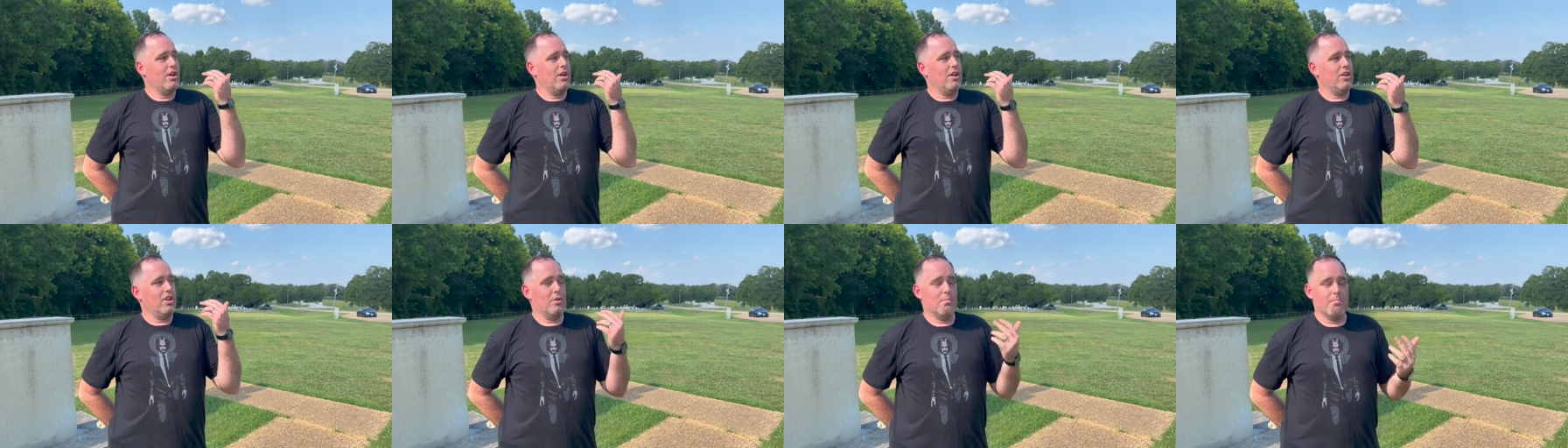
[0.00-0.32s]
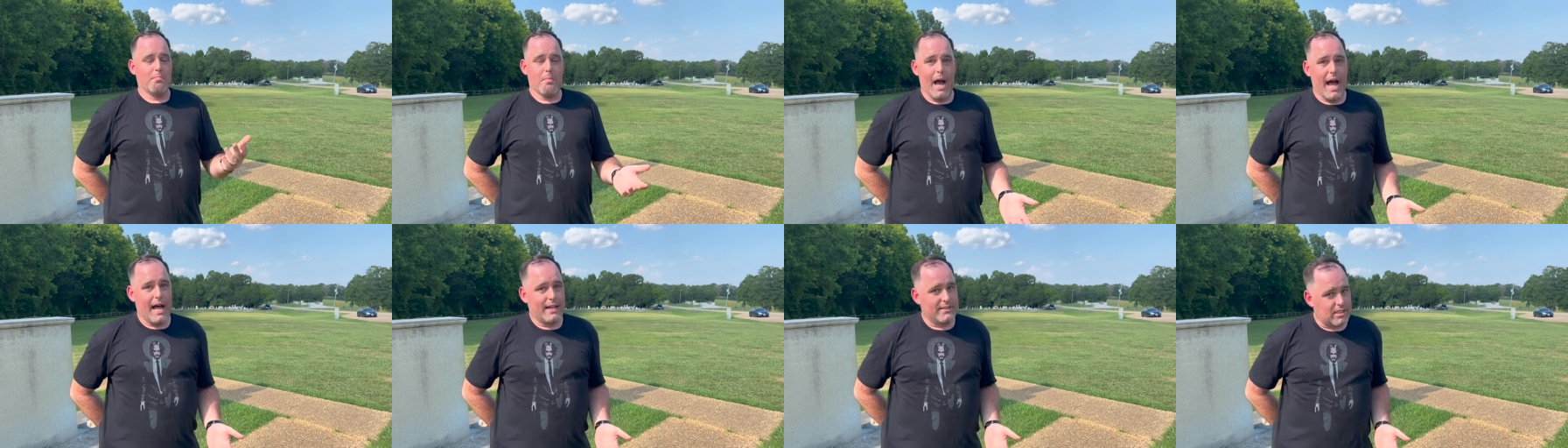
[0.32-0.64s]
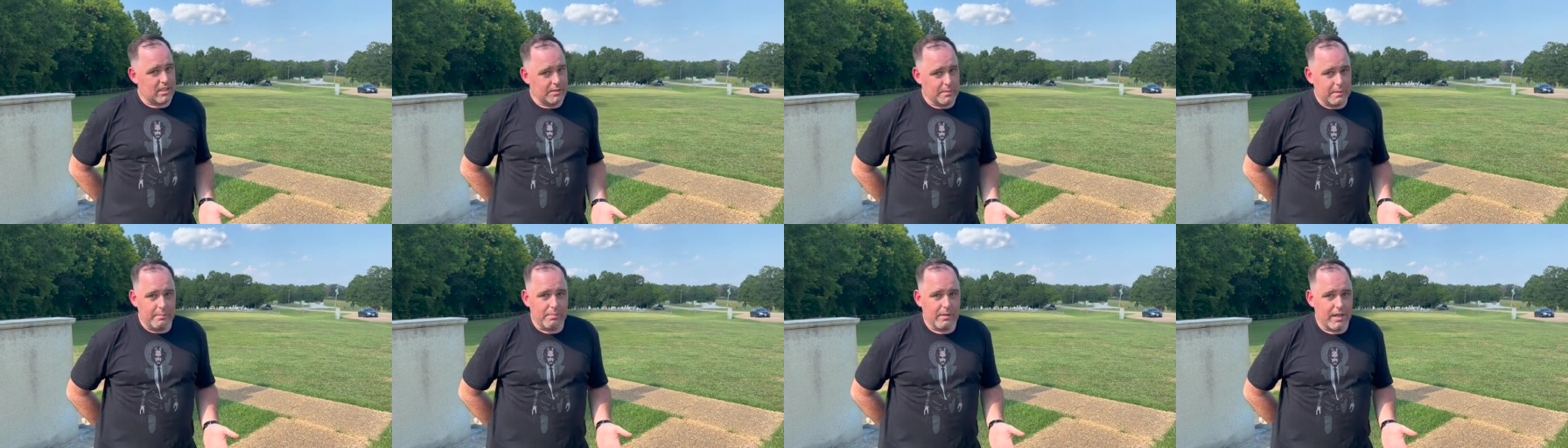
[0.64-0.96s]
your mind's
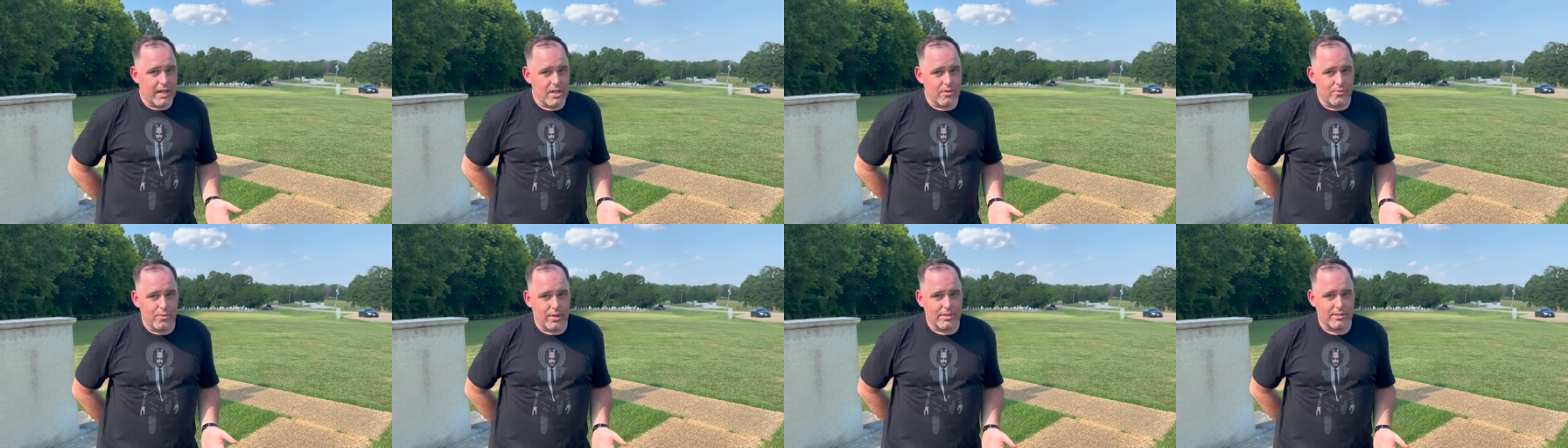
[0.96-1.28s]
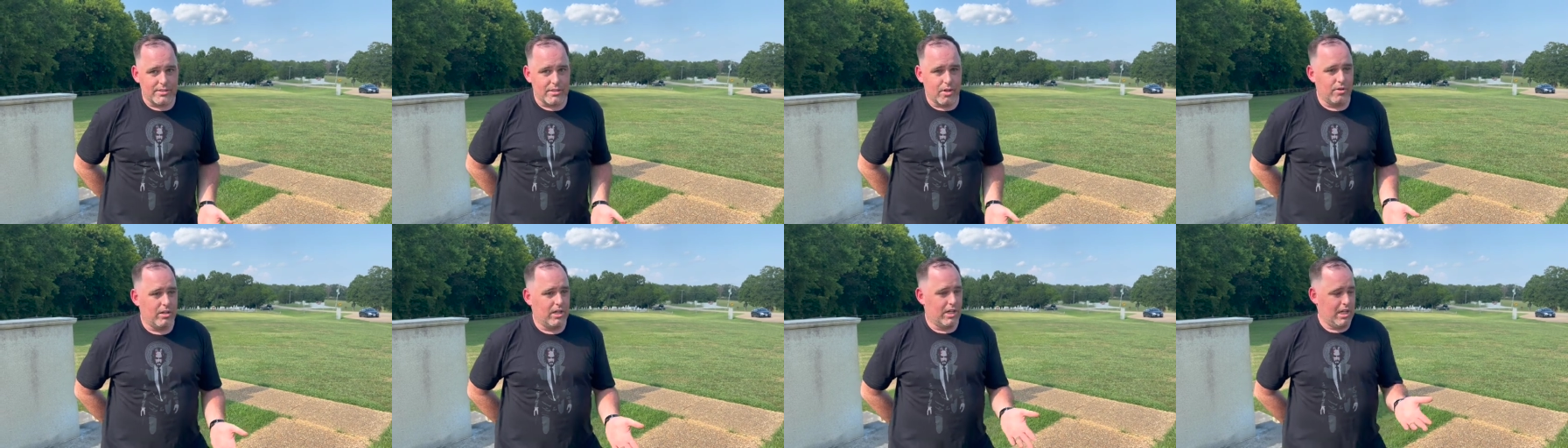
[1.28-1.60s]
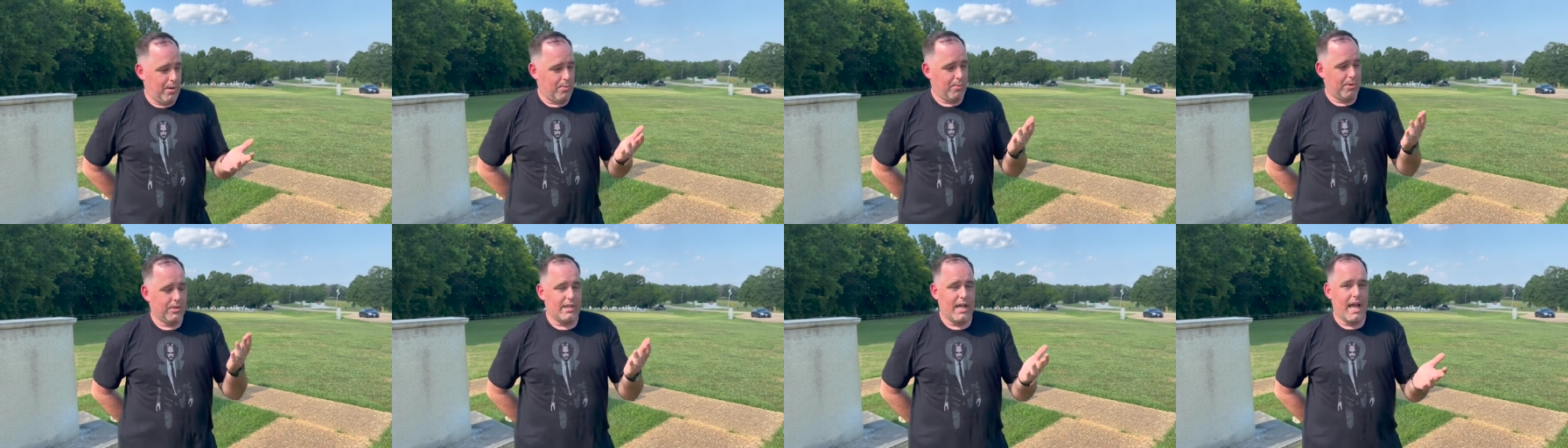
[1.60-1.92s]
gonna be playing tricks on you,
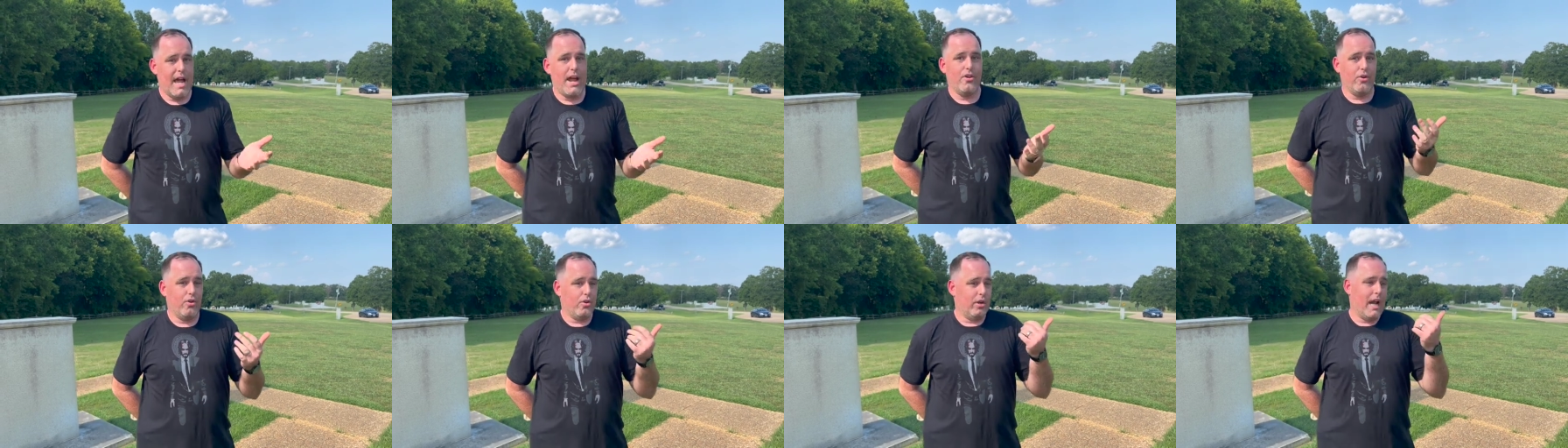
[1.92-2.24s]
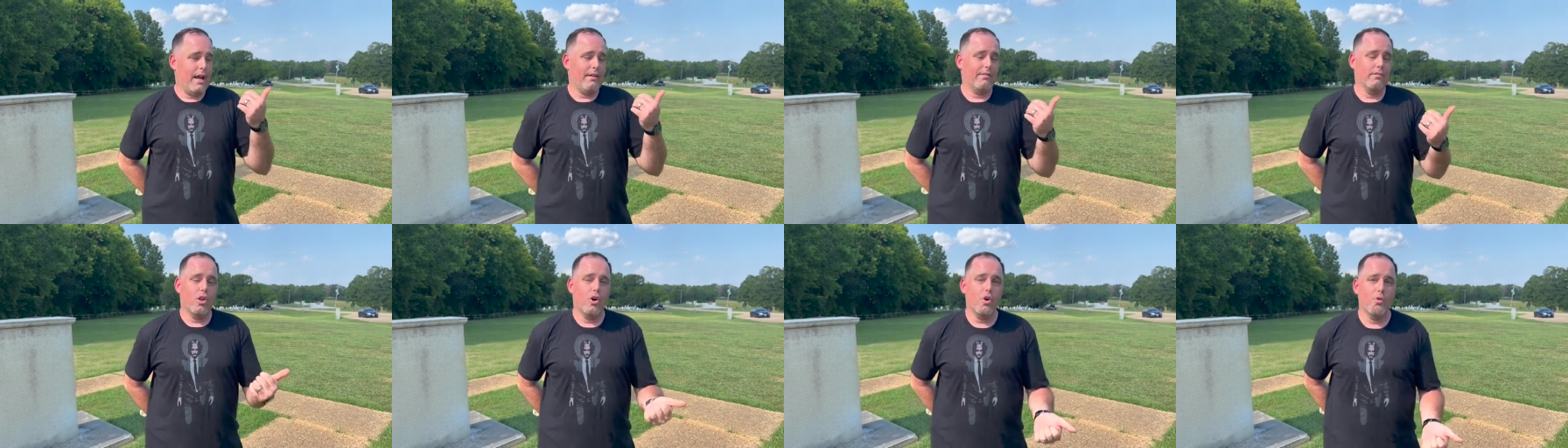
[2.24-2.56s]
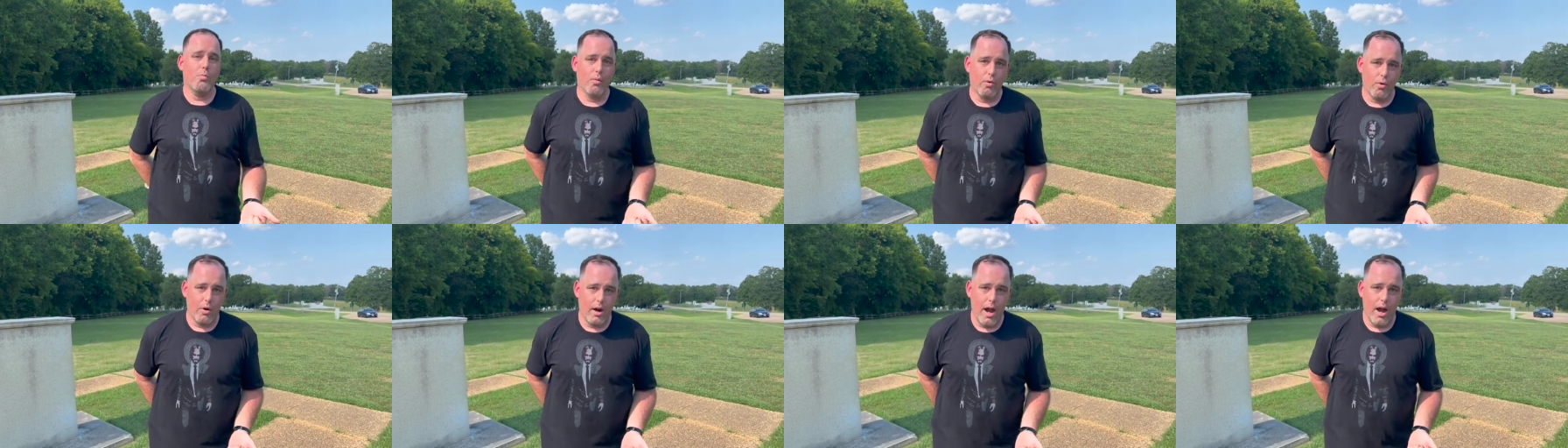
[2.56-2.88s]
and with that, you're gonna have low
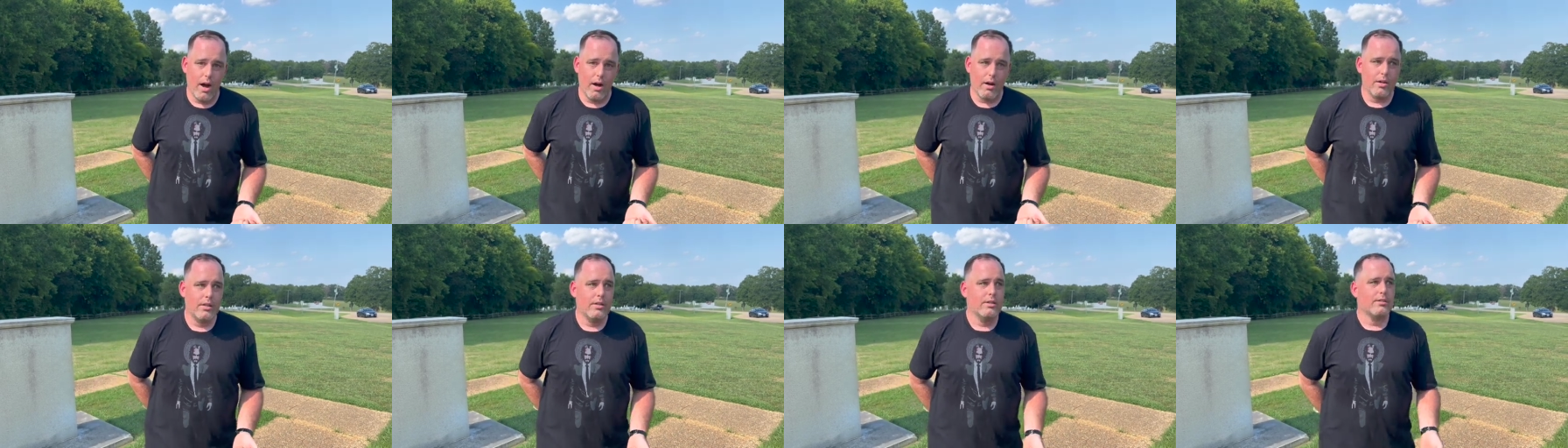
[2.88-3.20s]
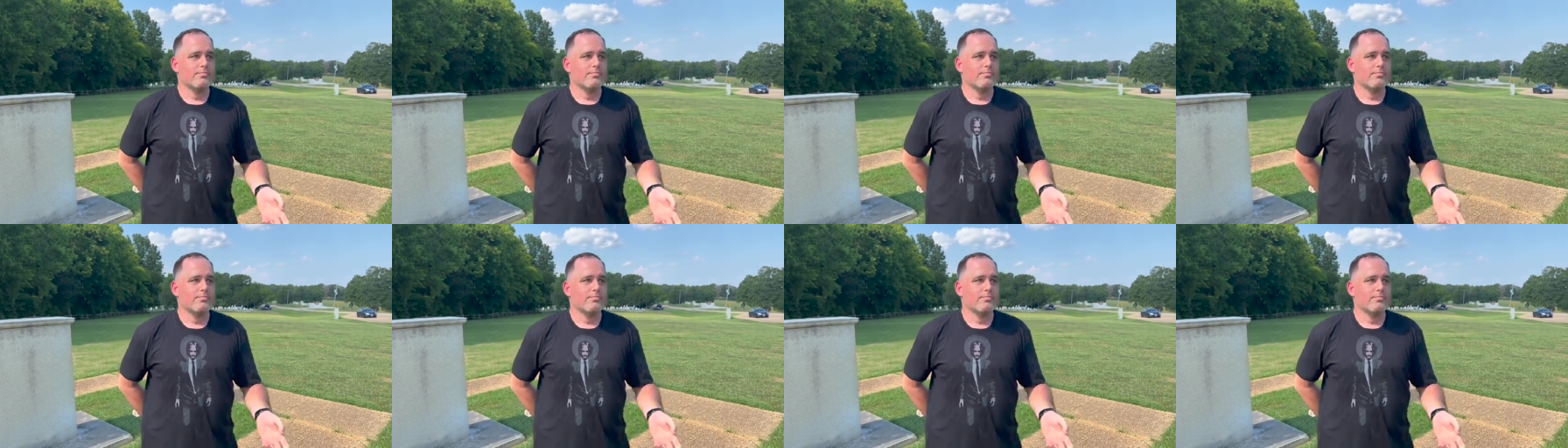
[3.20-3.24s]
morale.